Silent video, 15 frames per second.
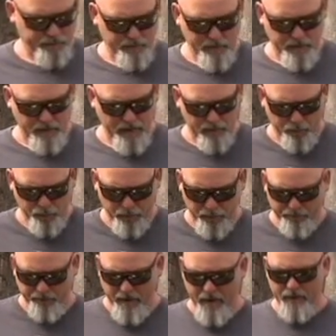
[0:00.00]
you again real
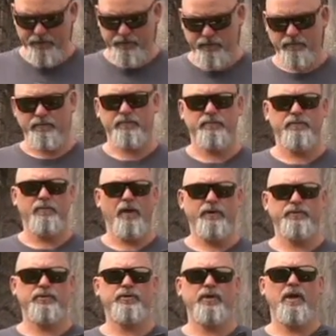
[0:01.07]
fast and
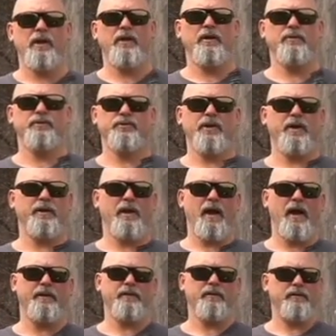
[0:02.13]
let you see it in the
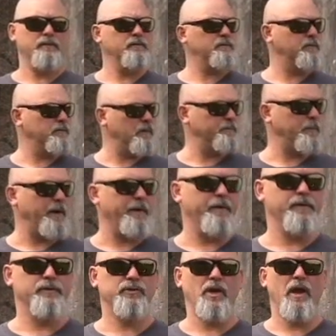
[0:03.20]
sunlight, the bear in
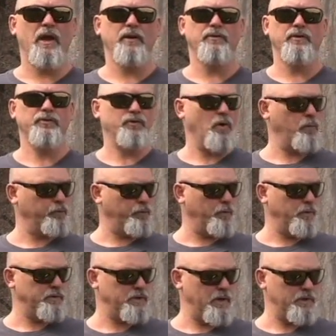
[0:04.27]
the shade just don't do
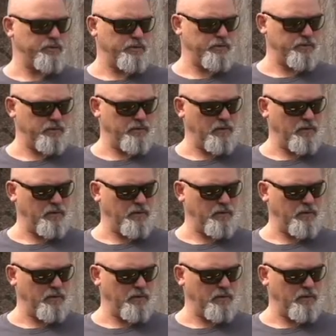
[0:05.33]
it justice.